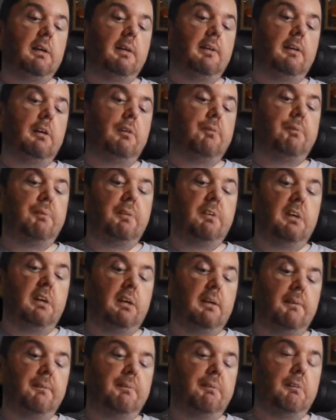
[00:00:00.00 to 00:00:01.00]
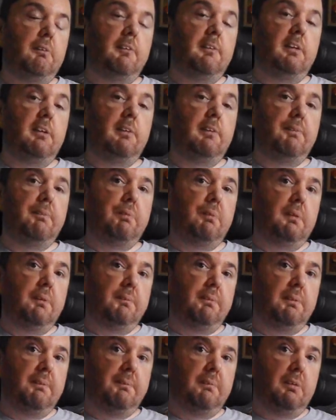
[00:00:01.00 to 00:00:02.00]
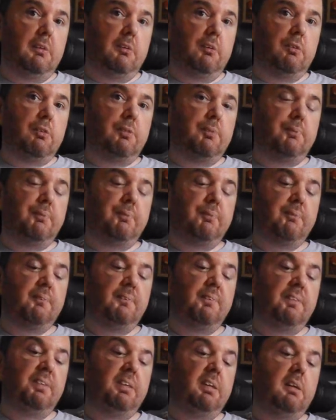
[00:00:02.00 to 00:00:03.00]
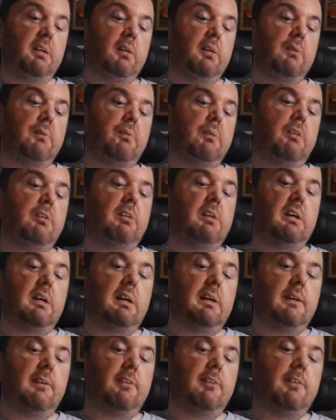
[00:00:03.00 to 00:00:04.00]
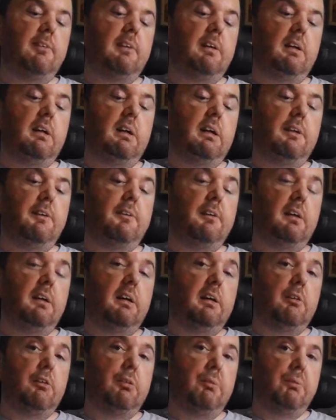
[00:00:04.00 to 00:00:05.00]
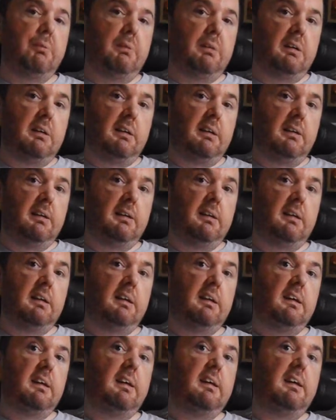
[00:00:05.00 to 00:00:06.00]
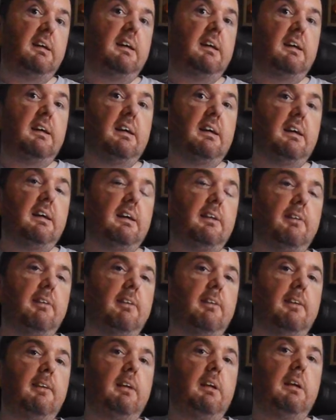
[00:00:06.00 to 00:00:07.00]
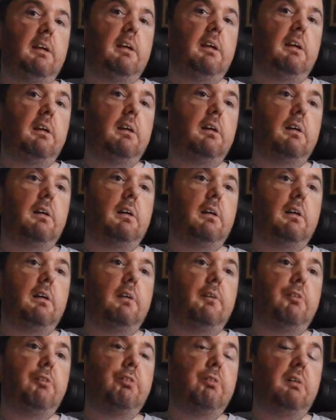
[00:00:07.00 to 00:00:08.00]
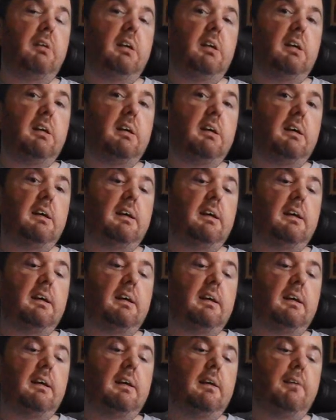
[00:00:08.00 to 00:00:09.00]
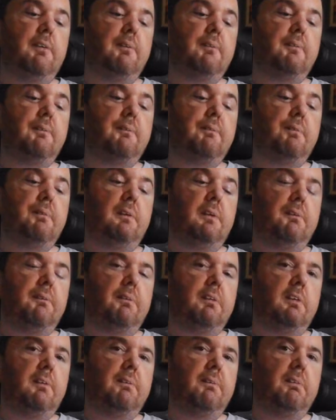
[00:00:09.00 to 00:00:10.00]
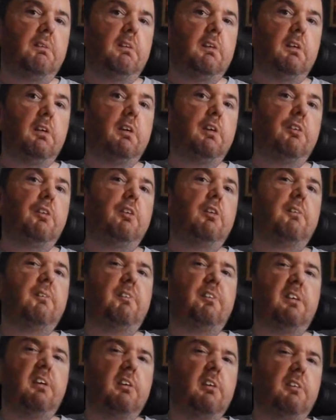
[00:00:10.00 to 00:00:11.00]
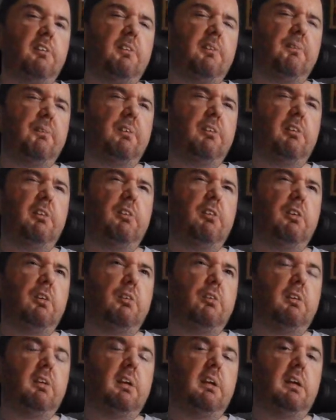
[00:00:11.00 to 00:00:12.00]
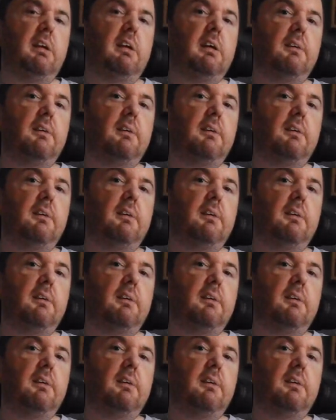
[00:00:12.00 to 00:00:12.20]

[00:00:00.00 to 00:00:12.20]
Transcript: This particular box is the premium box, which has the Daigashi bag, and the drink and premium novelty item, which is usually